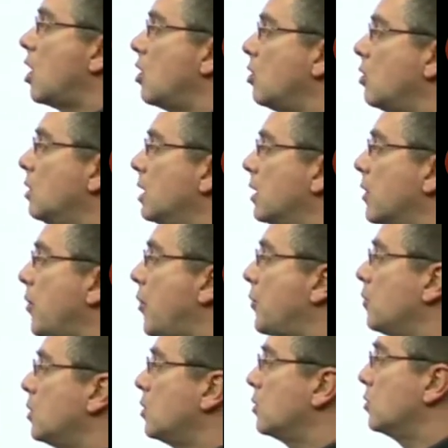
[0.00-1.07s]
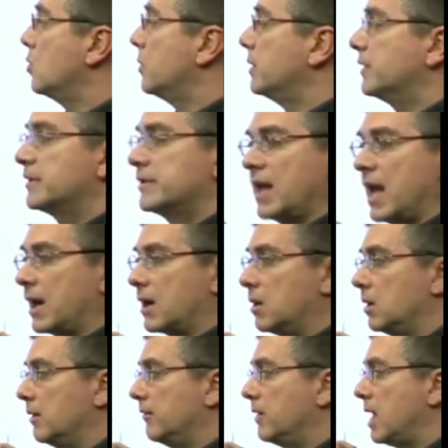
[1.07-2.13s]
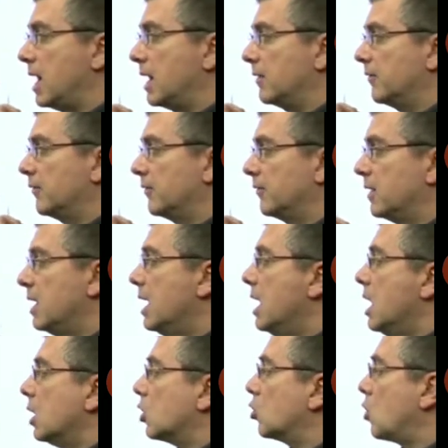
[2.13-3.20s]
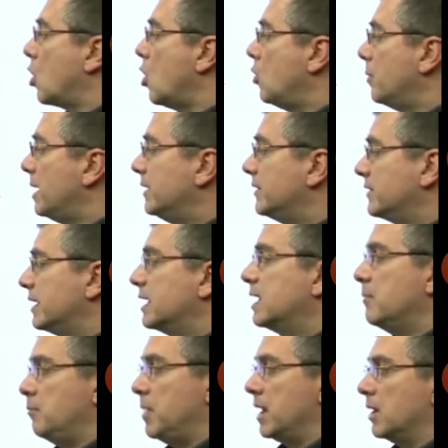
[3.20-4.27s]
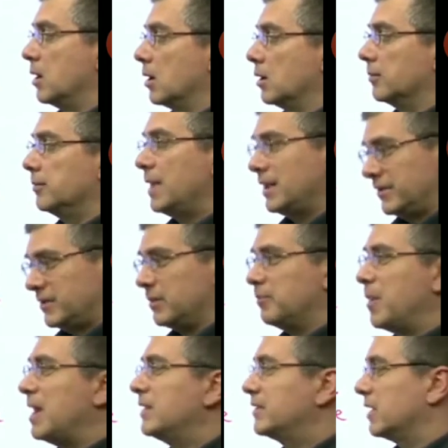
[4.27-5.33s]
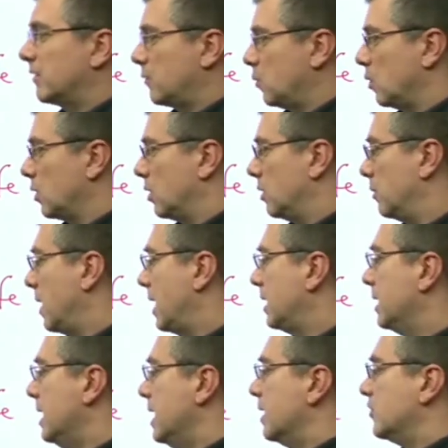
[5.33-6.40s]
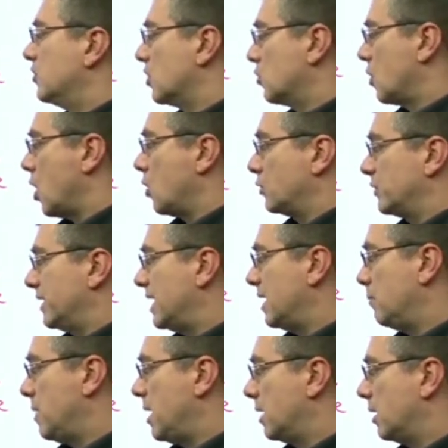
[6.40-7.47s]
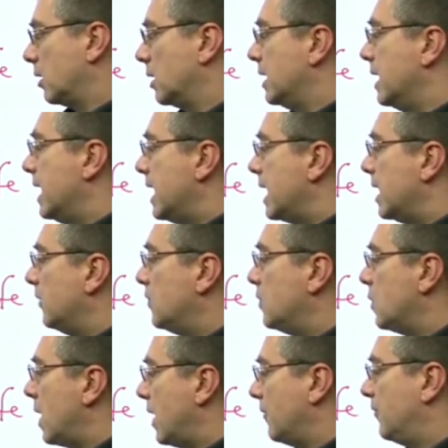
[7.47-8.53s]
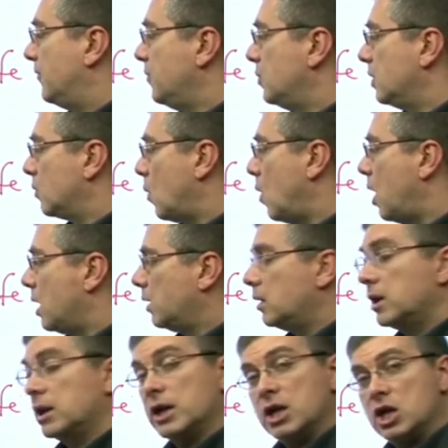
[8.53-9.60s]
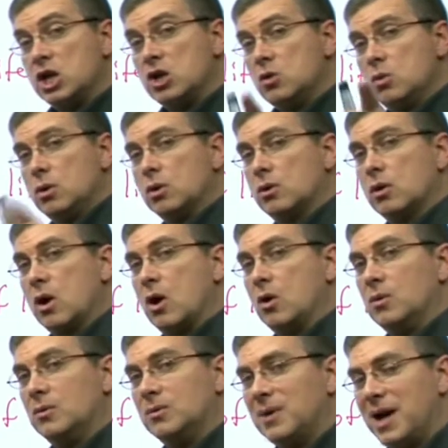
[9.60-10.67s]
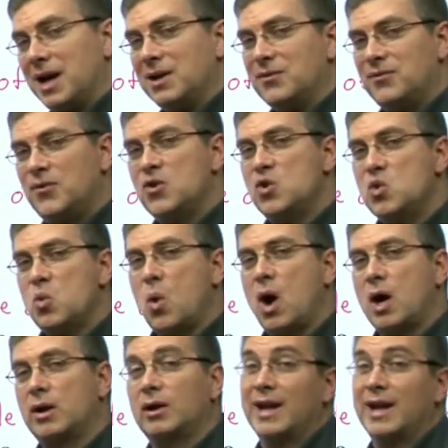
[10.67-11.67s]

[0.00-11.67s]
things grows through the cycle of life. Grow means to get bigger. Basically, to grow. If you have food and water, you will grow.